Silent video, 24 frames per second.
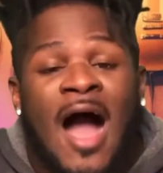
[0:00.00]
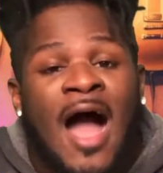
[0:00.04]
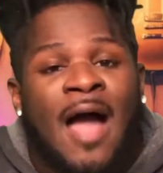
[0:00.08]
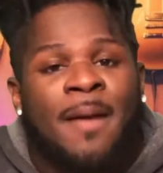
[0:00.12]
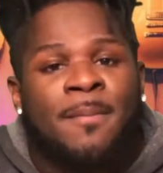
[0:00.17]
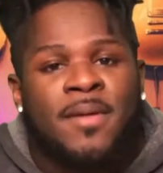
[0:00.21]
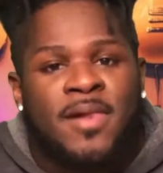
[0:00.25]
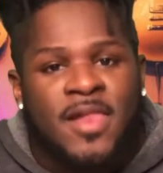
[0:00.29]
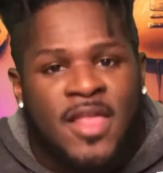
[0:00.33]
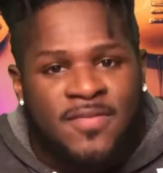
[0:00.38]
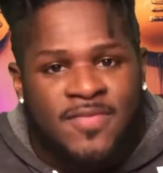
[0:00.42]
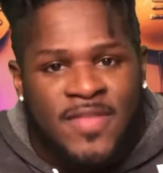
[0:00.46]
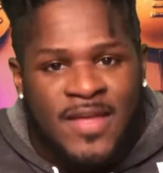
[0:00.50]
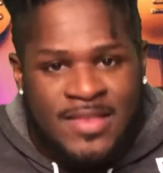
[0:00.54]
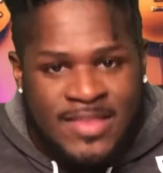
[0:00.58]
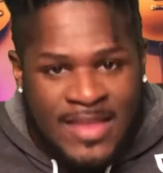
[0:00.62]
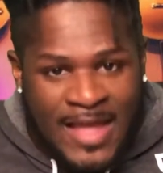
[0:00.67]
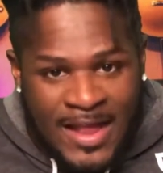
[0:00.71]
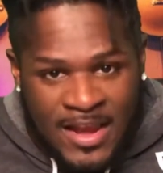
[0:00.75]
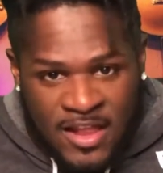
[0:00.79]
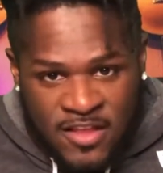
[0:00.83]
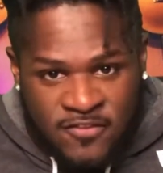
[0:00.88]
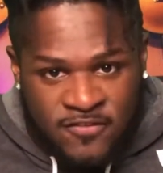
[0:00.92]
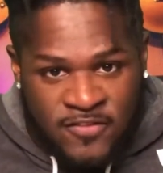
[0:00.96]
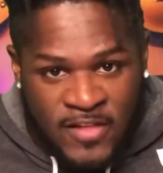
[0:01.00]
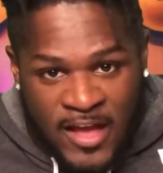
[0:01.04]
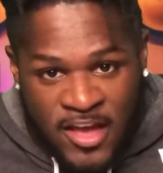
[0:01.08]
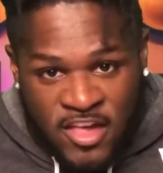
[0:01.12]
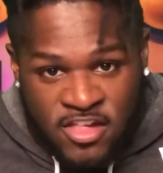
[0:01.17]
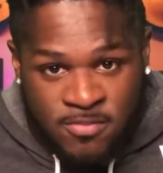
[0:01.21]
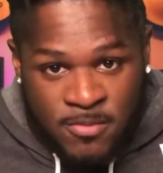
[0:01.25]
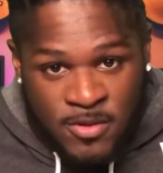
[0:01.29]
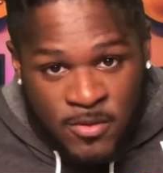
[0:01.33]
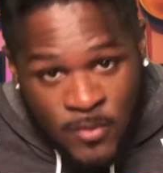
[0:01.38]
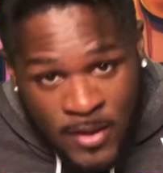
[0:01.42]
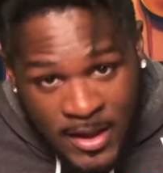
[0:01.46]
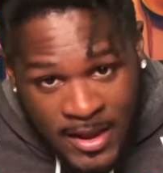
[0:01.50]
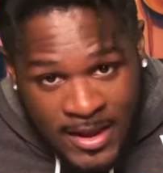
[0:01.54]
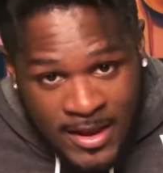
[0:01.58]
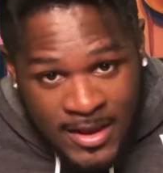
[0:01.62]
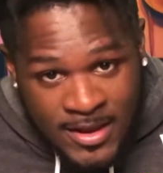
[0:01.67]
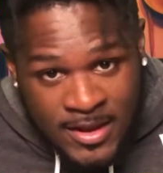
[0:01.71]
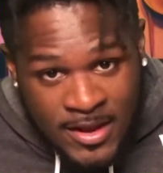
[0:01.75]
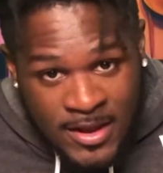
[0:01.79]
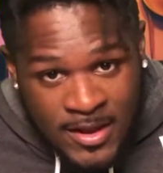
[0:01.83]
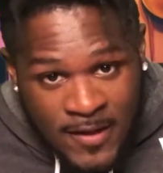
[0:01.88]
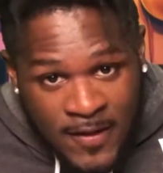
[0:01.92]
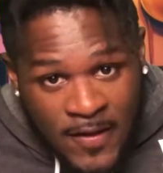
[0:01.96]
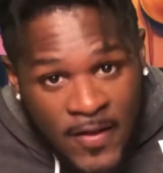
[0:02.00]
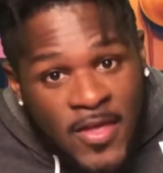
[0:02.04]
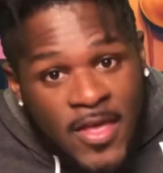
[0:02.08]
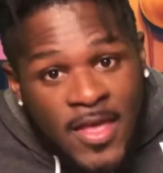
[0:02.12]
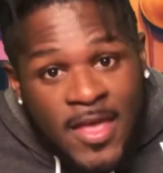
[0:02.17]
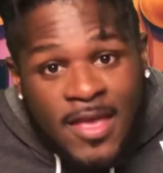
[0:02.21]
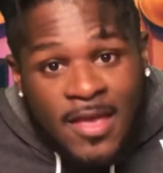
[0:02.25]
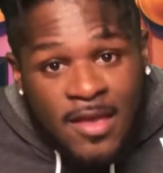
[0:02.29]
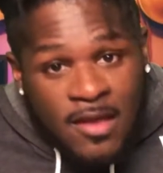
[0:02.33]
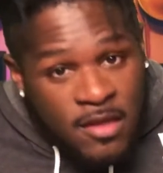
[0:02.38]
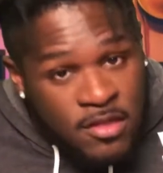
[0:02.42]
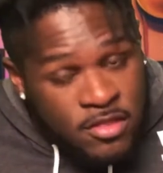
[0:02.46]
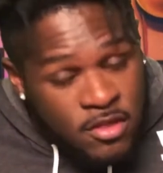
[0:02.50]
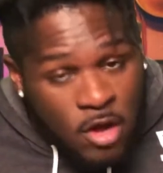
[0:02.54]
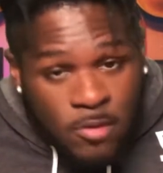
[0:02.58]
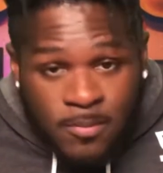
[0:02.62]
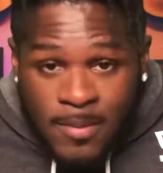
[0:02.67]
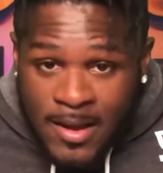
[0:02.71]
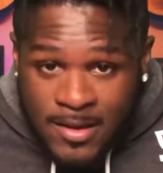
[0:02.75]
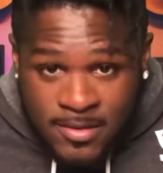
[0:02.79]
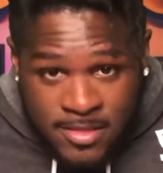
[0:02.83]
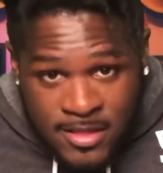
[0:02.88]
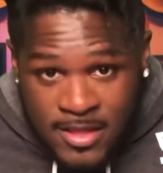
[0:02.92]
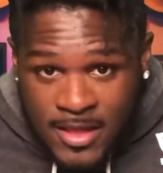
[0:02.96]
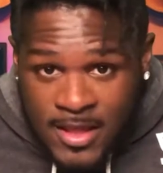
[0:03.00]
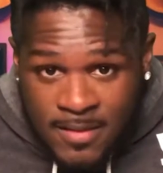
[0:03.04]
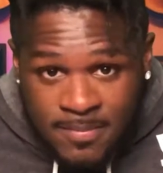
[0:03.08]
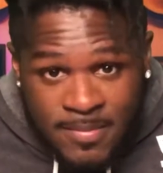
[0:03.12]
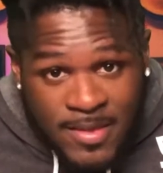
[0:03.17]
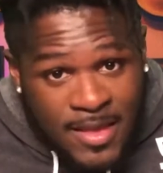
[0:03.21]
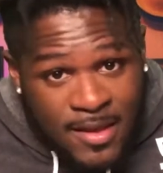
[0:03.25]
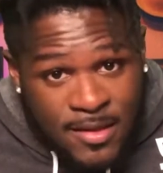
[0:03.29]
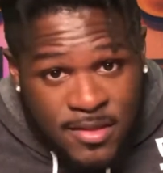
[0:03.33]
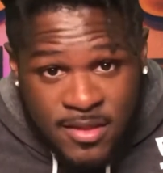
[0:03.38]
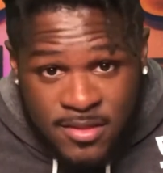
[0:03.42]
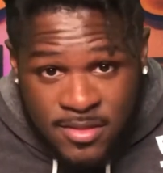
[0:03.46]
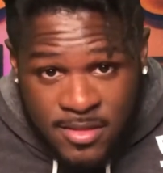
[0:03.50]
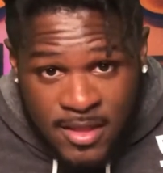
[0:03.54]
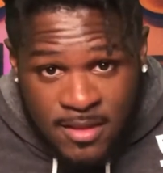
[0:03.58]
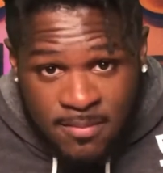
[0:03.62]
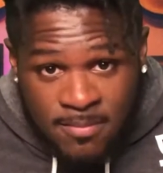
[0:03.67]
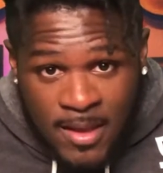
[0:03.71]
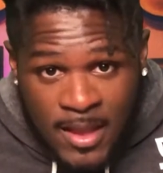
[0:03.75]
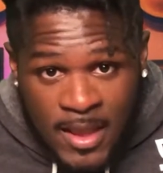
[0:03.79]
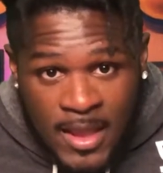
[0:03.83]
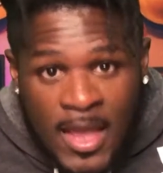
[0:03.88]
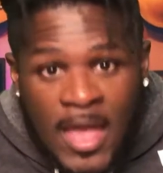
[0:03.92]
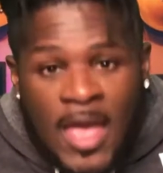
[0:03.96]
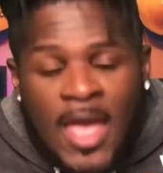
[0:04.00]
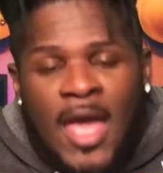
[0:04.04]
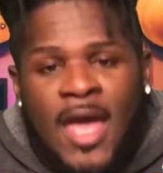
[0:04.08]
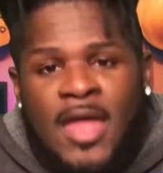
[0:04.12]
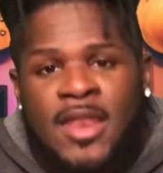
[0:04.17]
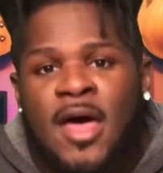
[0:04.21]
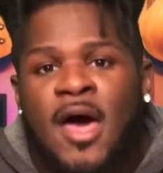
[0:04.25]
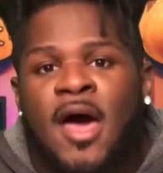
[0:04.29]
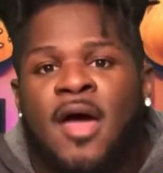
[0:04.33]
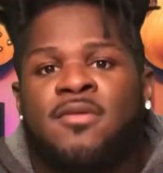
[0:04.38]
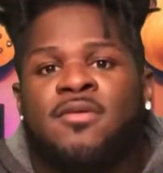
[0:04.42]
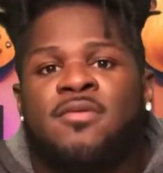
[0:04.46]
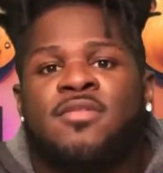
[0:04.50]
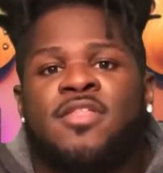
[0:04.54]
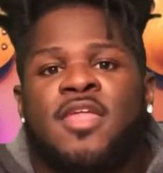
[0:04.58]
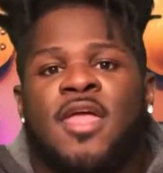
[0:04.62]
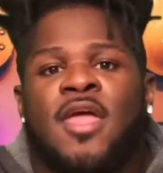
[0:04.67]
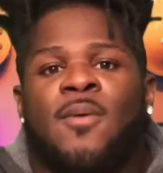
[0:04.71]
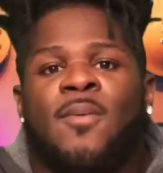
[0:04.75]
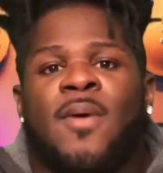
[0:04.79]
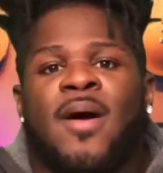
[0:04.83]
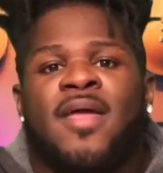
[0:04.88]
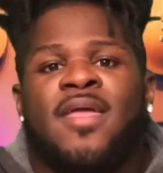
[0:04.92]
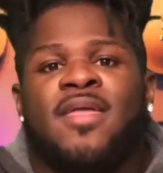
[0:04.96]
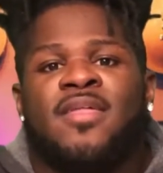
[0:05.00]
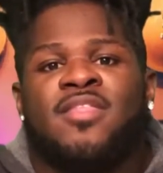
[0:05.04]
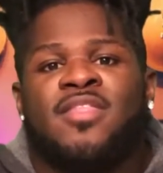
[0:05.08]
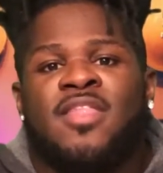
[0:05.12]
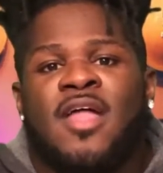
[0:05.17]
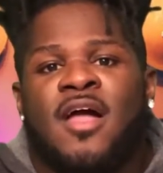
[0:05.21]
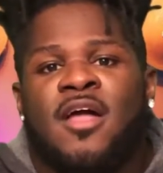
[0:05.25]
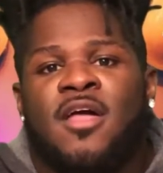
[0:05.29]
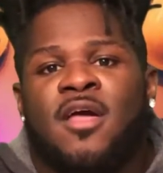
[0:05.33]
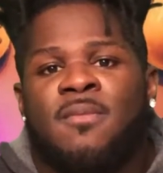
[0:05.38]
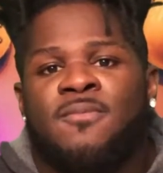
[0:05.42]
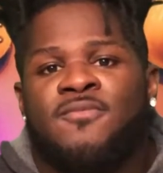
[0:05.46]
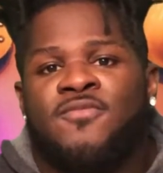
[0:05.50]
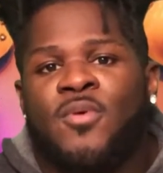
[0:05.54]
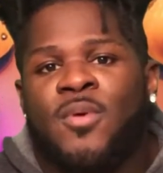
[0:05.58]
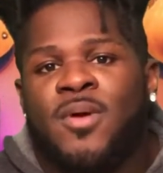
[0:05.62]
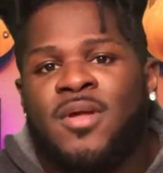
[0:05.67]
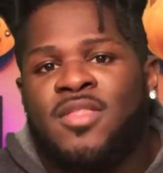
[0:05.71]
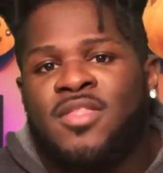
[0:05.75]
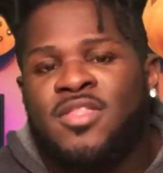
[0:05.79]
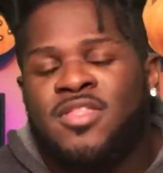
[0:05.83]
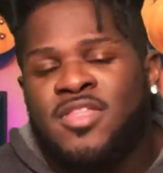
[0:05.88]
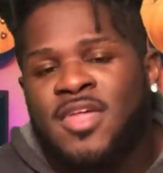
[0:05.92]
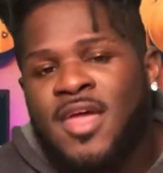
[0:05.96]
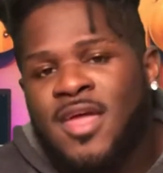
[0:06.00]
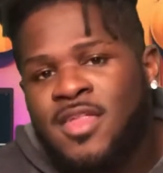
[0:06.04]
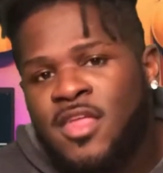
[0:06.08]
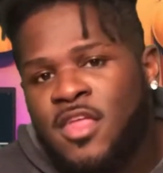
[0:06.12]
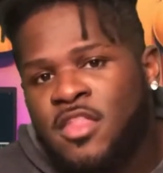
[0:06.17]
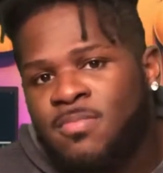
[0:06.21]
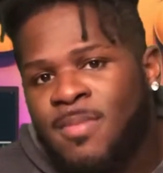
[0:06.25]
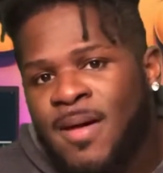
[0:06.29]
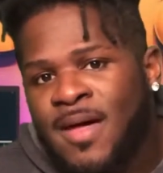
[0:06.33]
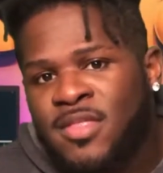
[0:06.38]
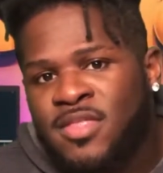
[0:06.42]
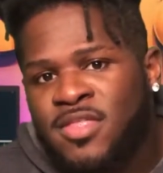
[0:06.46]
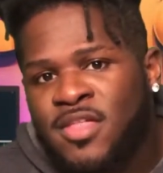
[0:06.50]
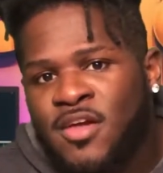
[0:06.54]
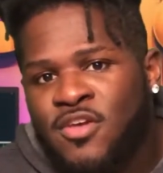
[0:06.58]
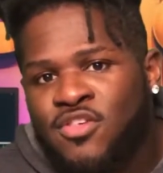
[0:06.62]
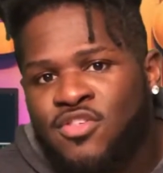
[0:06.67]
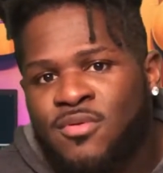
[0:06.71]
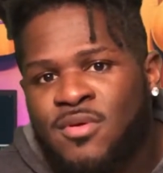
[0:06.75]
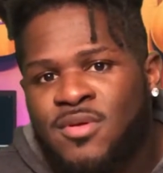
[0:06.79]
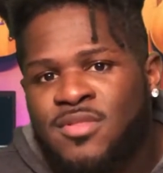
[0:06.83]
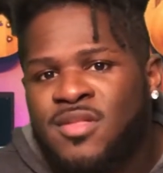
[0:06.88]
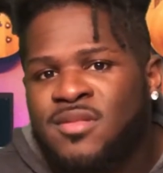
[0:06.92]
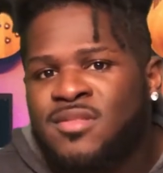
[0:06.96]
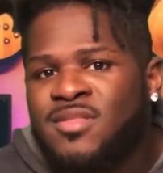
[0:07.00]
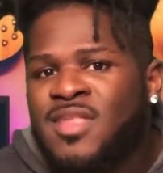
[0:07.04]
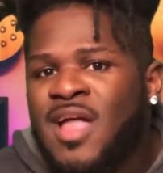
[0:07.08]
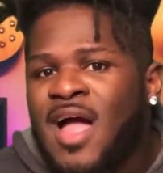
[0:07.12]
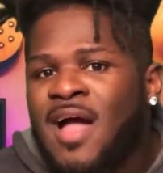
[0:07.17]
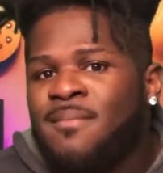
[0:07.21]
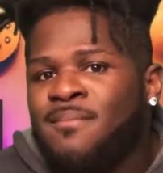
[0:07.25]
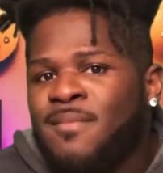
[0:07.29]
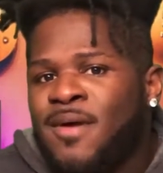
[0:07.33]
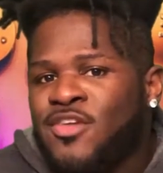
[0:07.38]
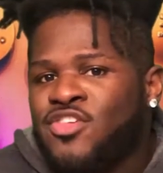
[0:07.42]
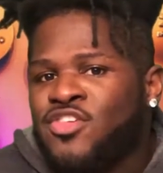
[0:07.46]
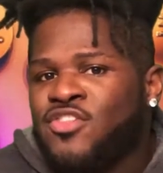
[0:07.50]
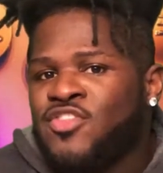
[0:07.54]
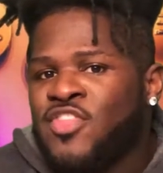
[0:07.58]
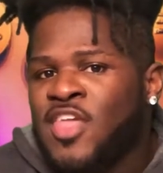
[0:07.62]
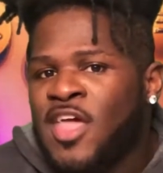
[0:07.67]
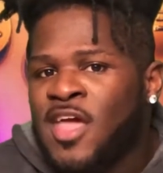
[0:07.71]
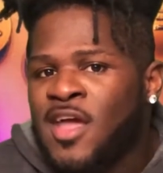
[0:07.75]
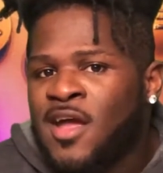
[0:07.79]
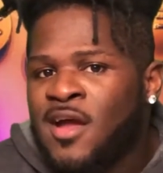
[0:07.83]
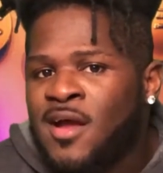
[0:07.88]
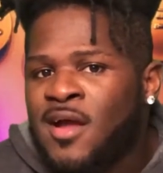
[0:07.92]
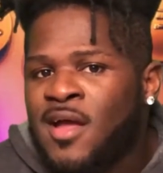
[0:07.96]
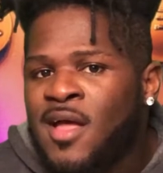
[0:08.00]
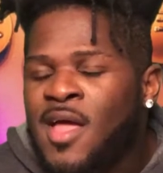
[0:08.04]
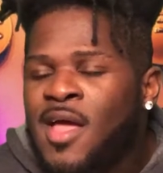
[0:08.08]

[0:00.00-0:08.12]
I believe that Dallas Flashman Wade is on my team. He is a teammate, and I understand why he's not come forward and said he's bisexual, because there's not much there.